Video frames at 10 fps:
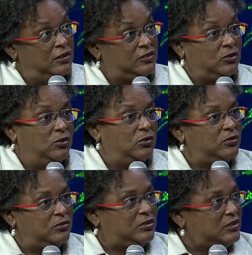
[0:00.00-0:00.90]
So
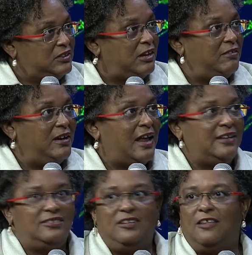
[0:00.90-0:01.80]
therein
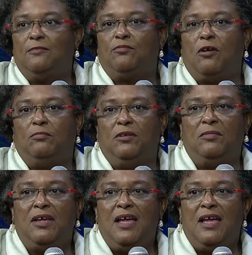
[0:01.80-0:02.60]
lies another problem.